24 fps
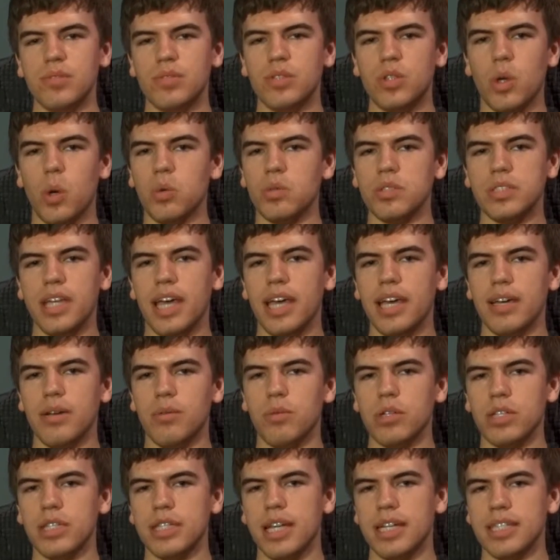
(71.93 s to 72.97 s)
don't take it
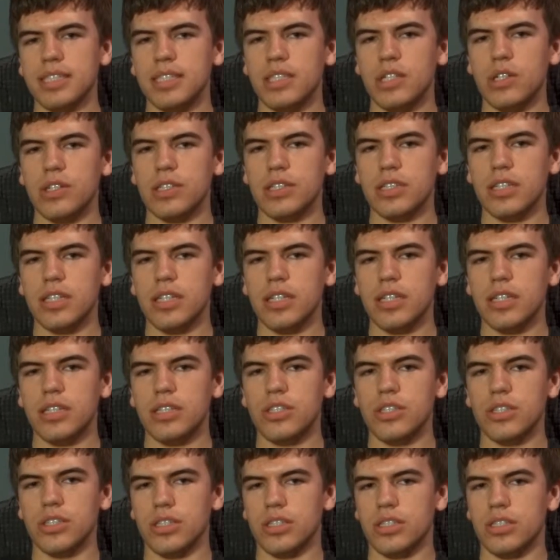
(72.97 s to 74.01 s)
really that seriously.
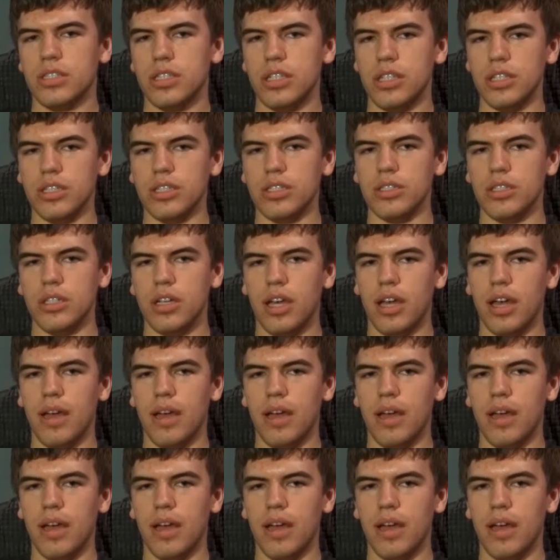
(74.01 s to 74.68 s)
Just, in,